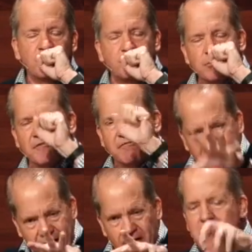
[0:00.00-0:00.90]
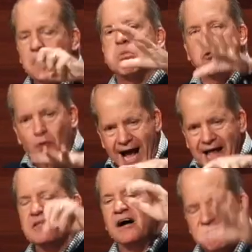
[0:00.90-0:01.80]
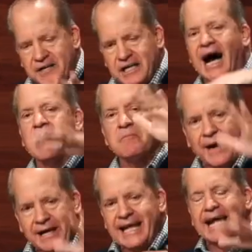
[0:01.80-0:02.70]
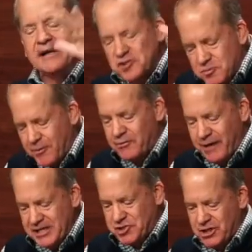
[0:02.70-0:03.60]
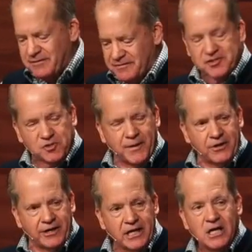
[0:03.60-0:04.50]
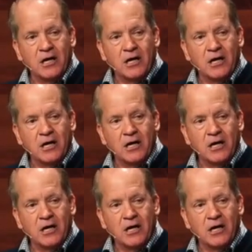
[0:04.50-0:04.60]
through the very breath of God by the inspiration of the Spirit,